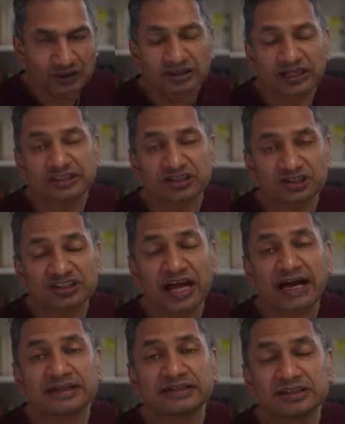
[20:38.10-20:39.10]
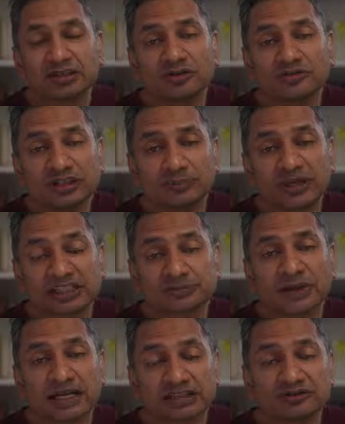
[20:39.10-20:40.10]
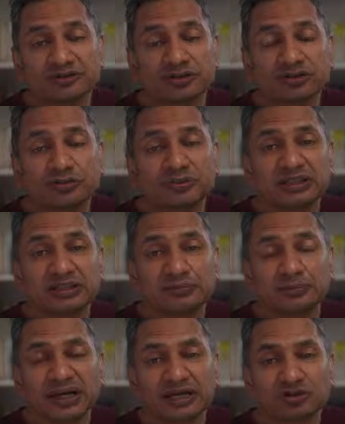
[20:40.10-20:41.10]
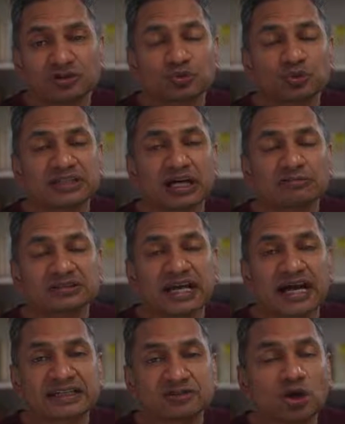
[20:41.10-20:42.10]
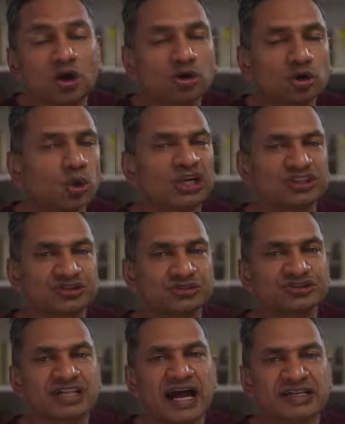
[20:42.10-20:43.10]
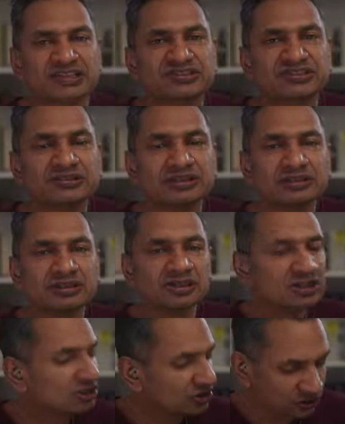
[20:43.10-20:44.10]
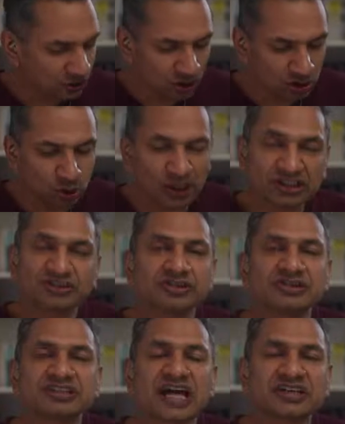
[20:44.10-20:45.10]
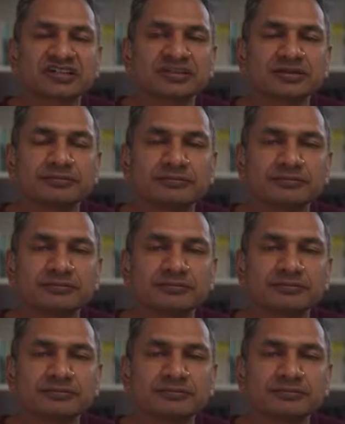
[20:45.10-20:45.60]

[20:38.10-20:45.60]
that they just handed over the best part of £2 million without no questions asked. No questions asked.